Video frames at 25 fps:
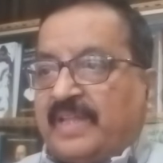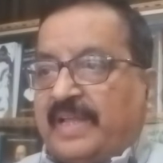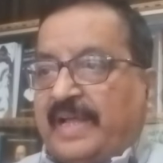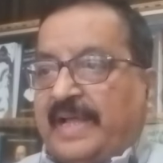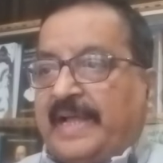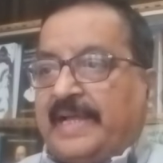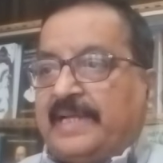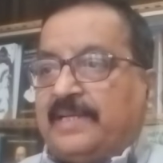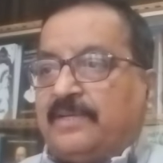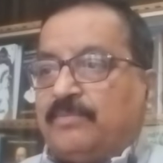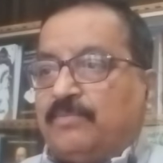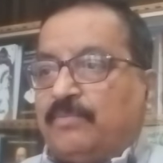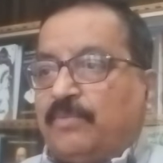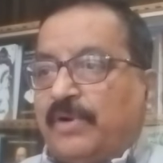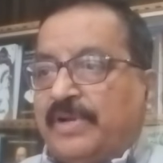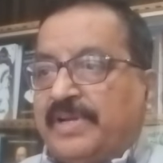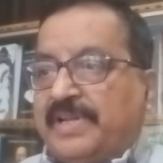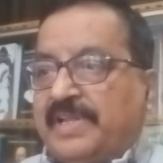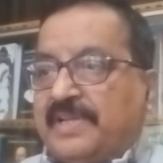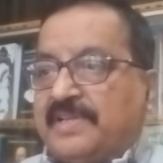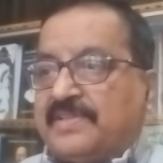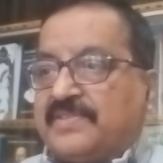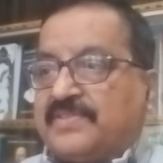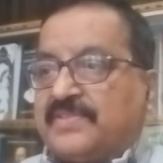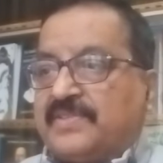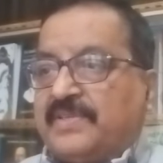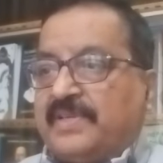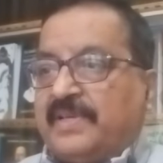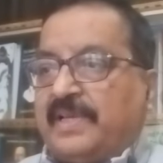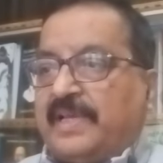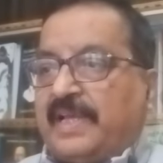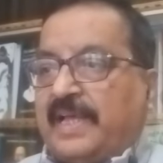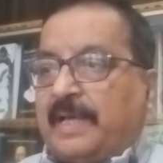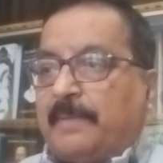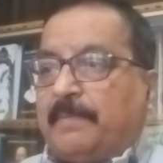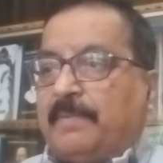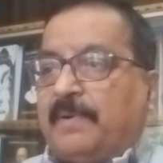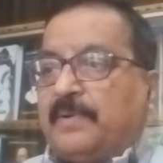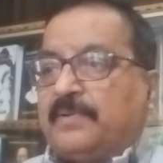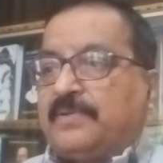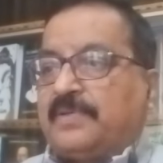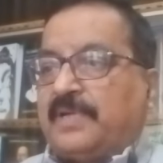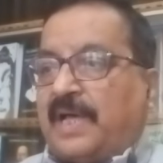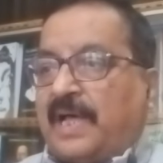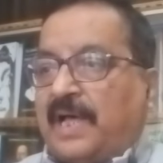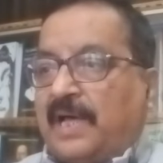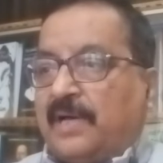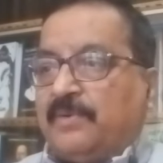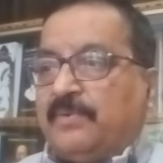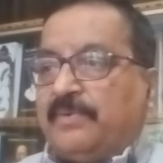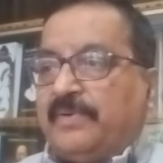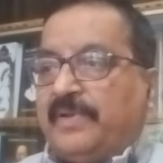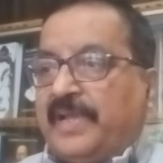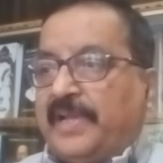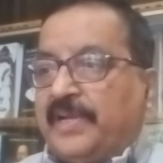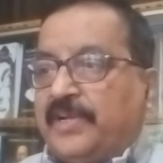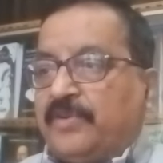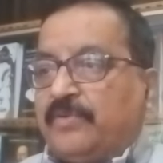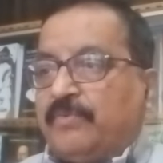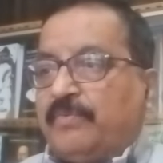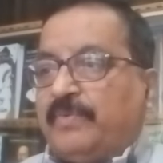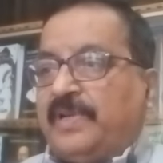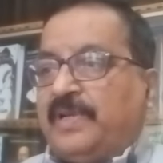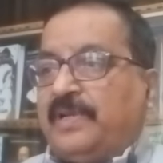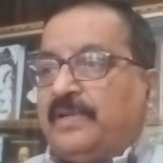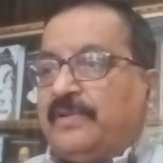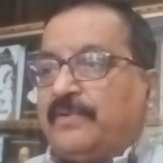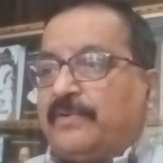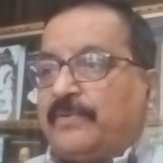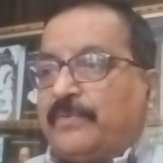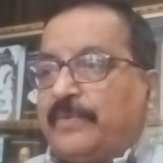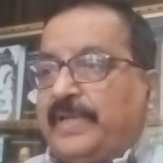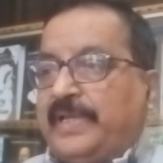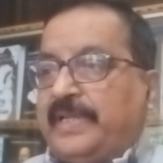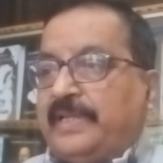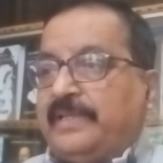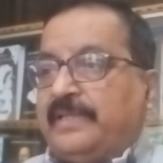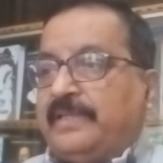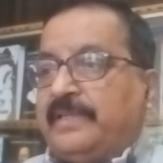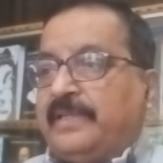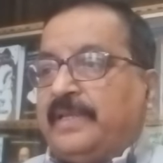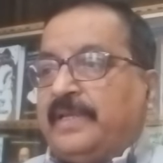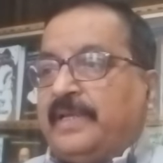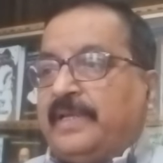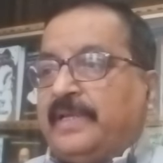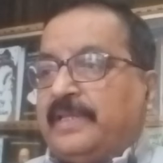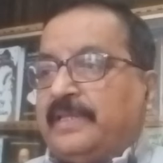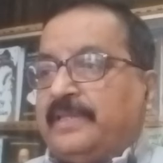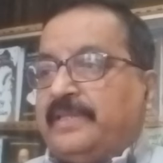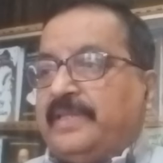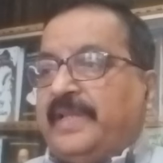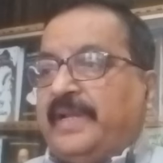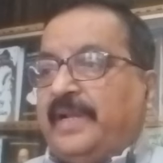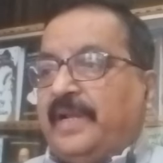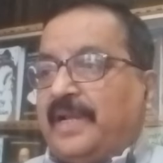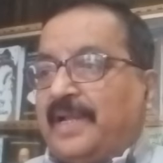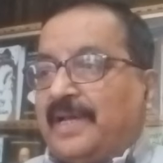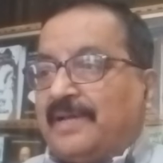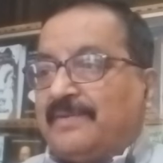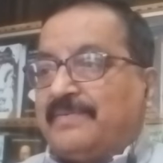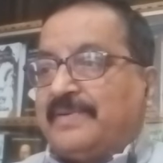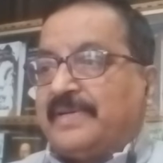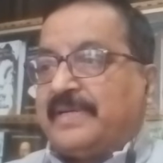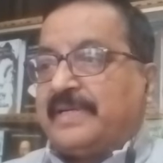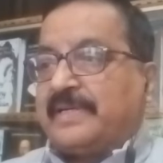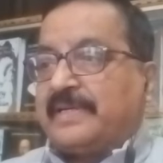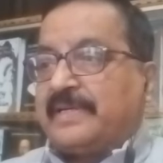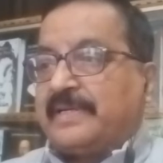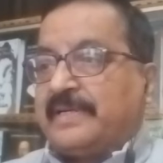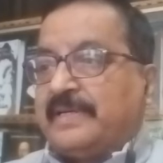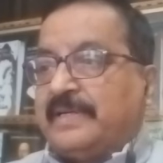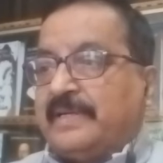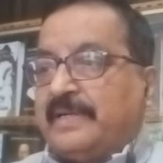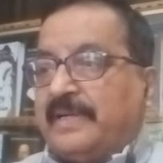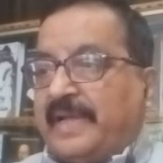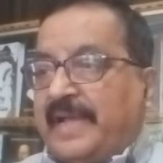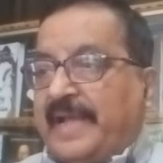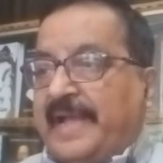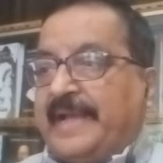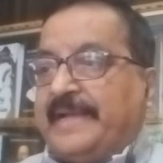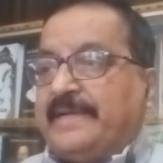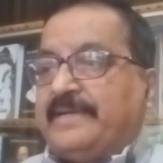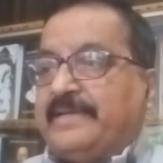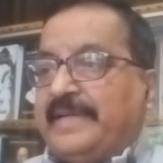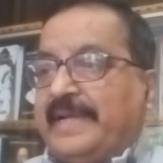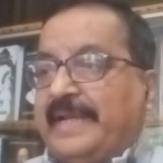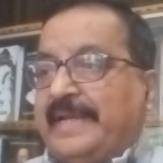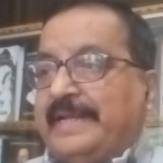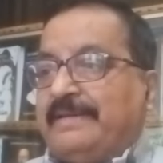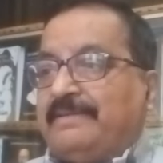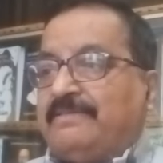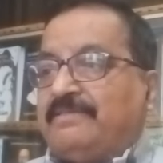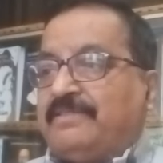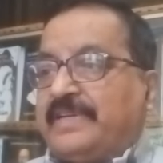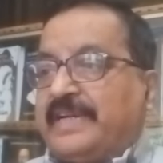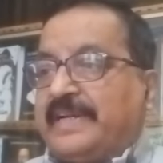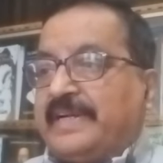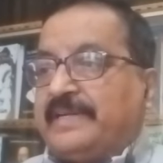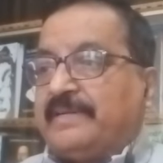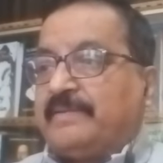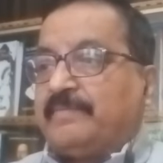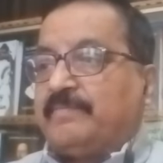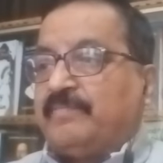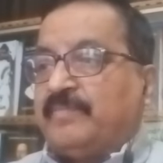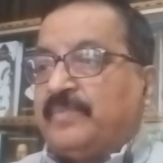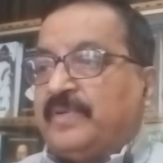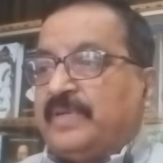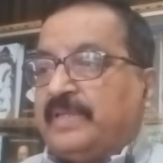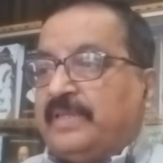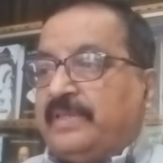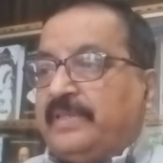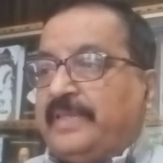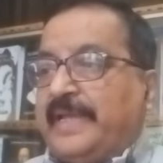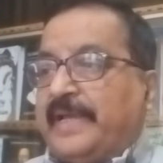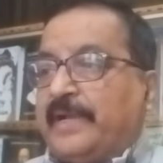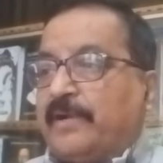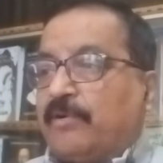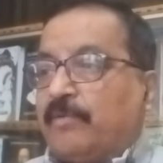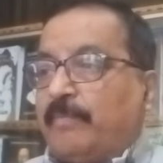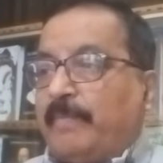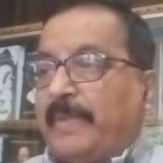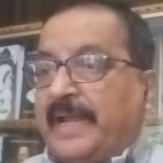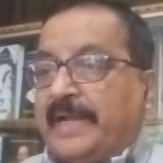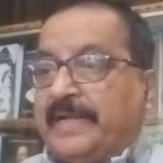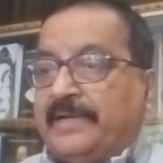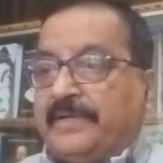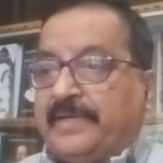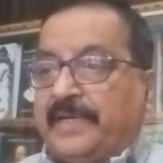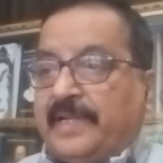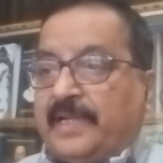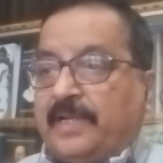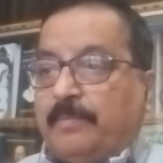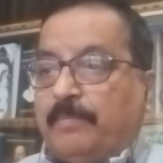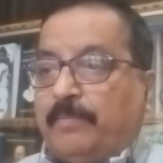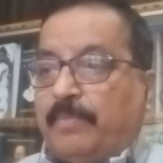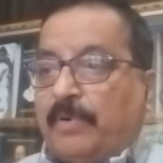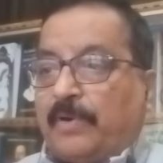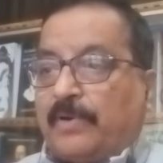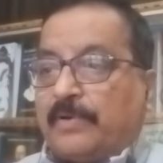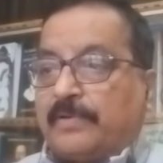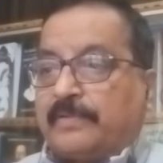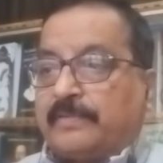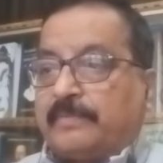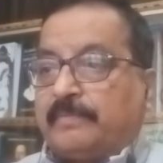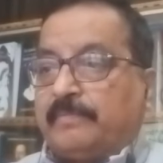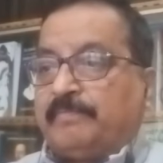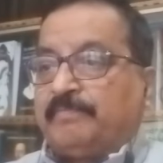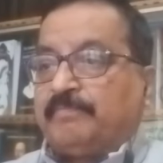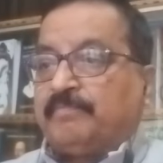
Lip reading: and worries about how it will ruin the lover and in turn their romantic bond.